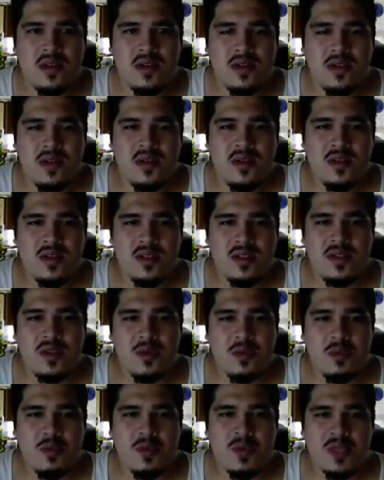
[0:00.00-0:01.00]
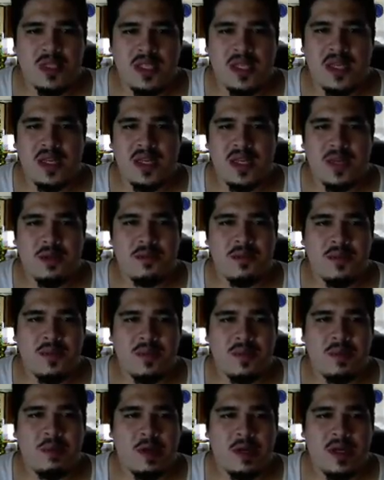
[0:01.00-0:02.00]
So we put that up.
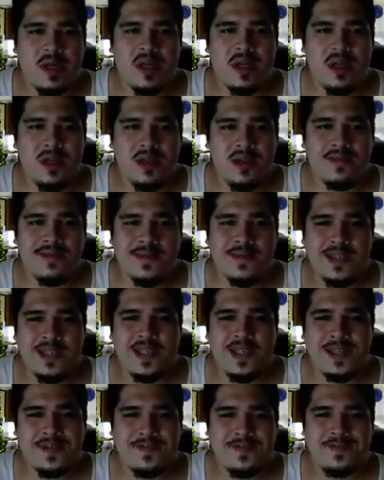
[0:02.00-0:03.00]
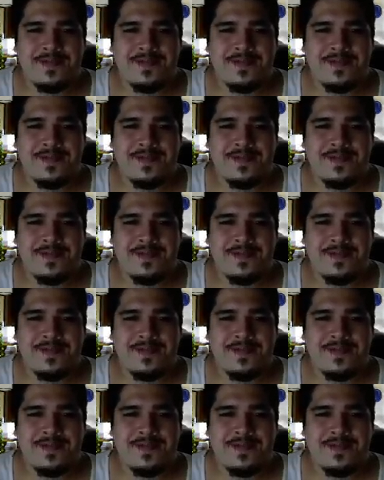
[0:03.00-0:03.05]
Well,